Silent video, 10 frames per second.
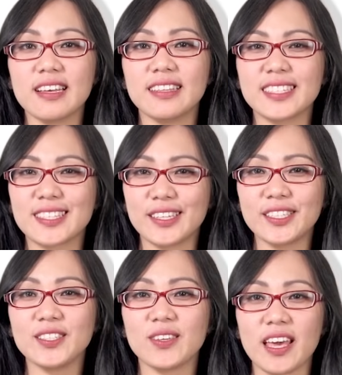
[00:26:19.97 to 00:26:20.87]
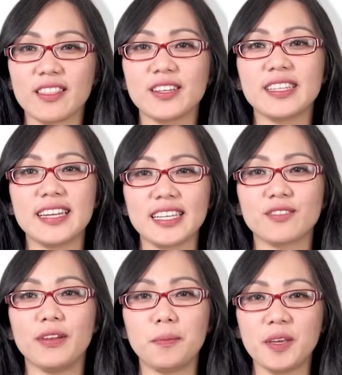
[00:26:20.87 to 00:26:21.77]
Let's learn it together in the
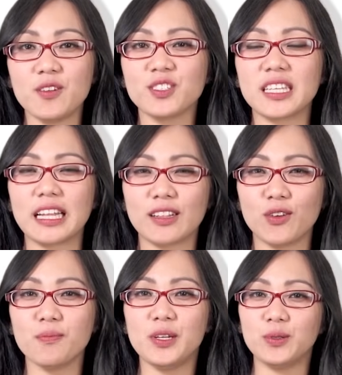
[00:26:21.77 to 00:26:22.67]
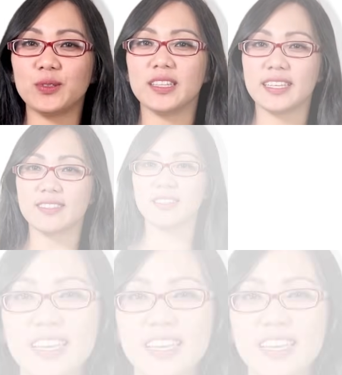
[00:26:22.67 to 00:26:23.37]
next Filipino sa 3 minuto lesson.